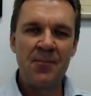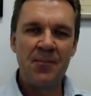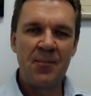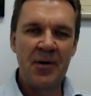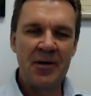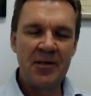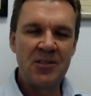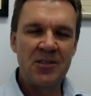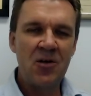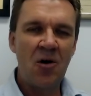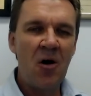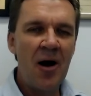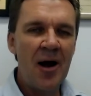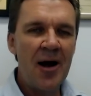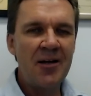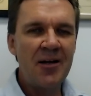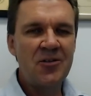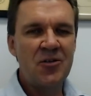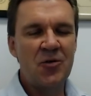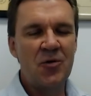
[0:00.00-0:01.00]
But
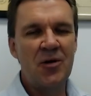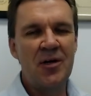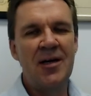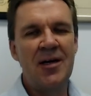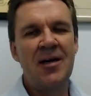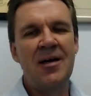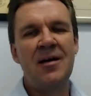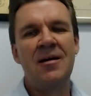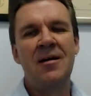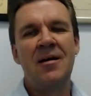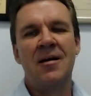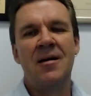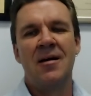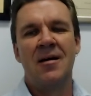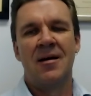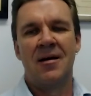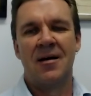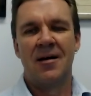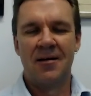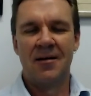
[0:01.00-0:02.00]
dietary,
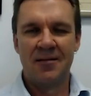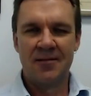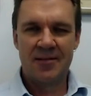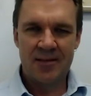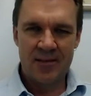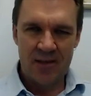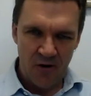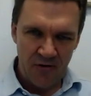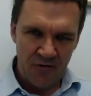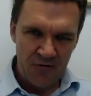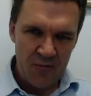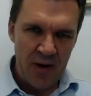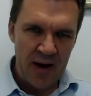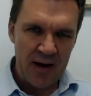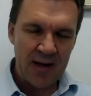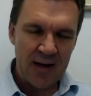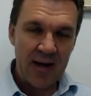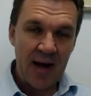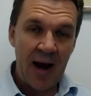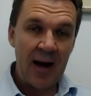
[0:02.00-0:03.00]

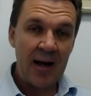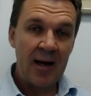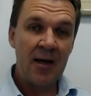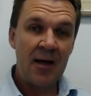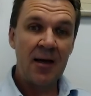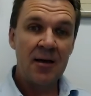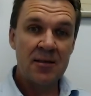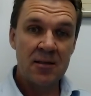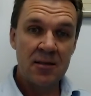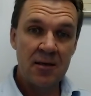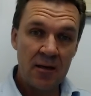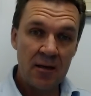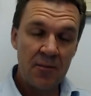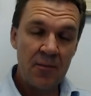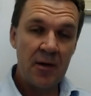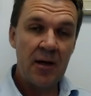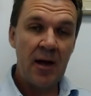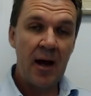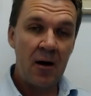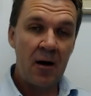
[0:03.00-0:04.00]
self-medicating is another
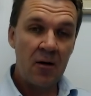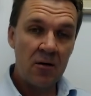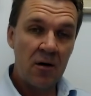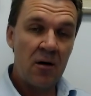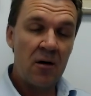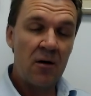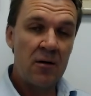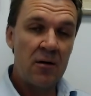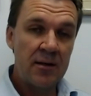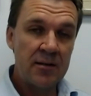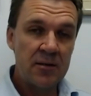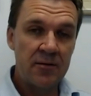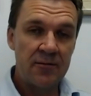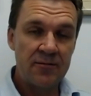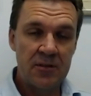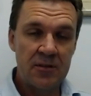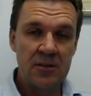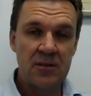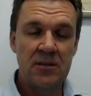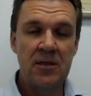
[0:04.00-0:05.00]
bit. Alcohol, as I've
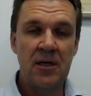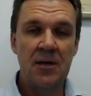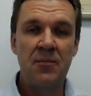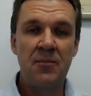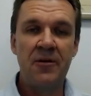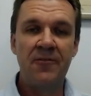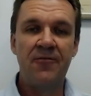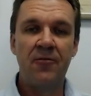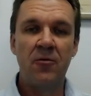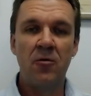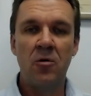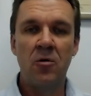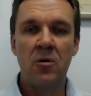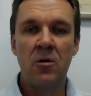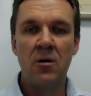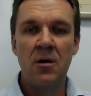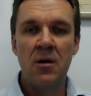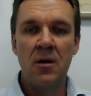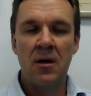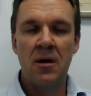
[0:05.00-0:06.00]
just said
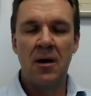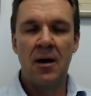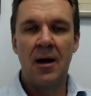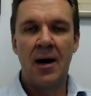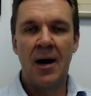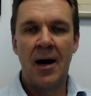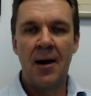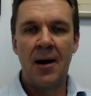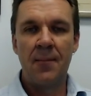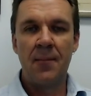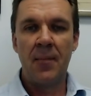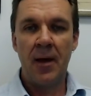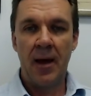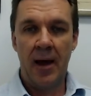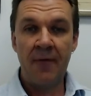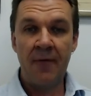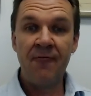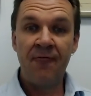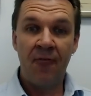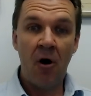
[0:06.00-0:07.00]
before.
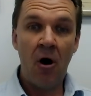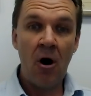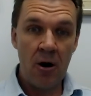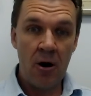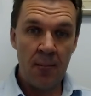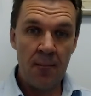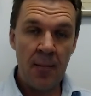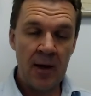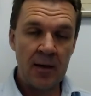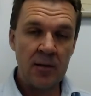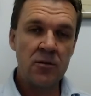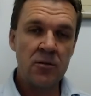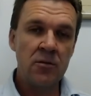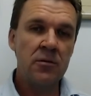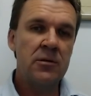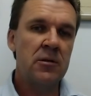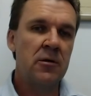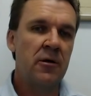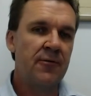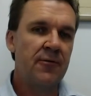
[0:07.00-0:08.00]
Environmental,
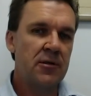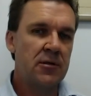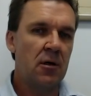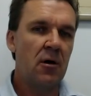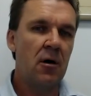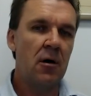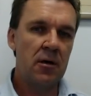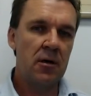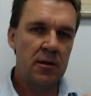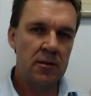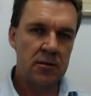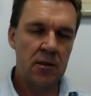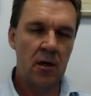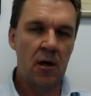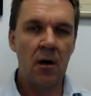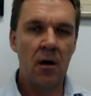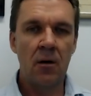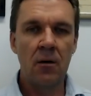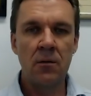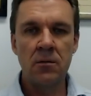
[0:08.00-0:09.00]
so if it's hot, it's
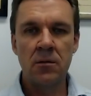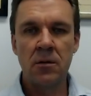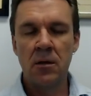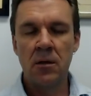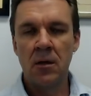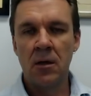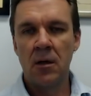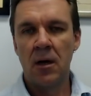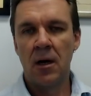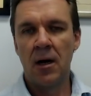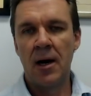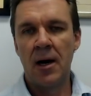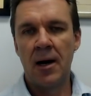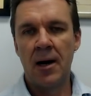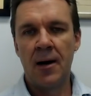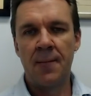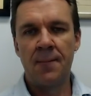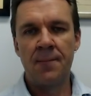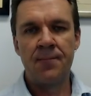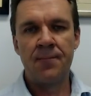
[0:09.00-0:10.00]
cold.
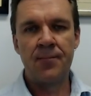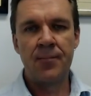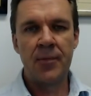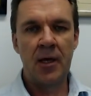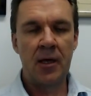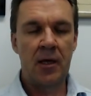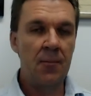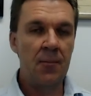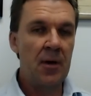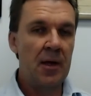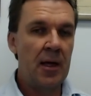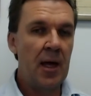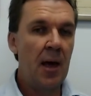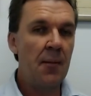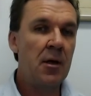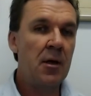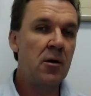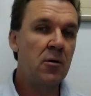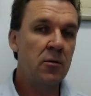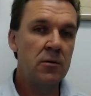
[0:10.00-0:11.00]
There can be
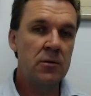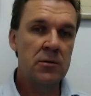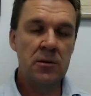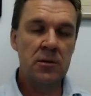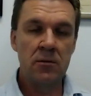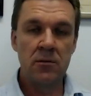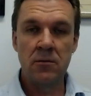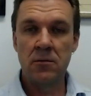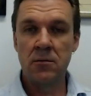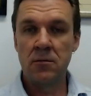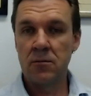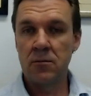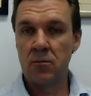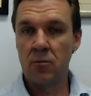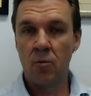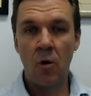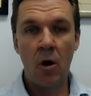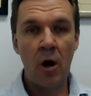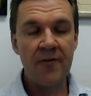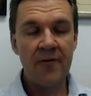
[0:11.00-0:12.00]
chemicals and
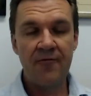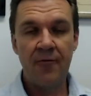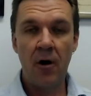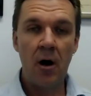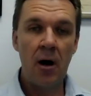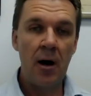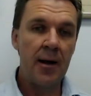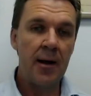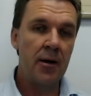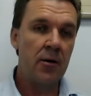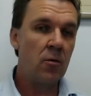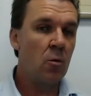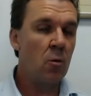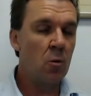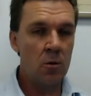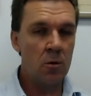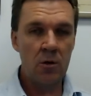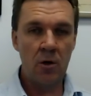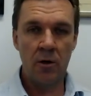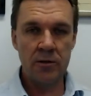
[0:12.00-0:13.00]
Wi-Fi and
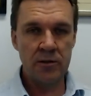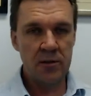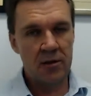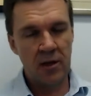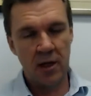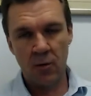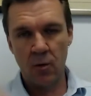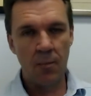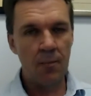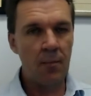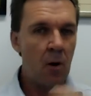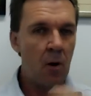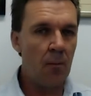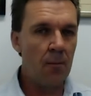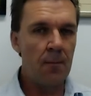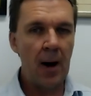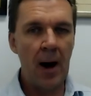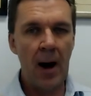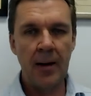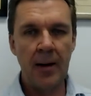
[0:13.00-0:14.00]
all kinds of things we're
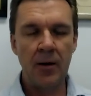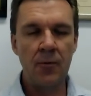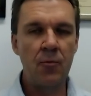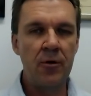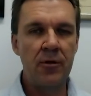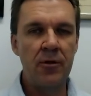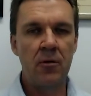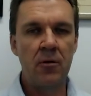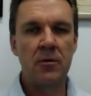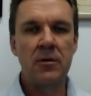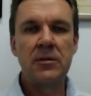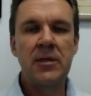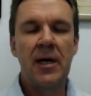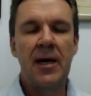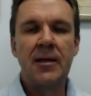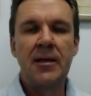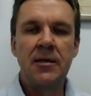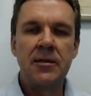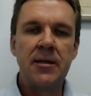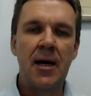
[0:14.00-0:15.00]
bombarded with on a
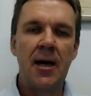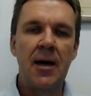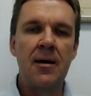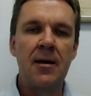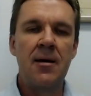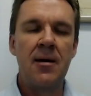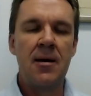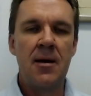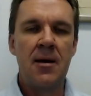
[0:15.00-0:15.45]
day-to-day.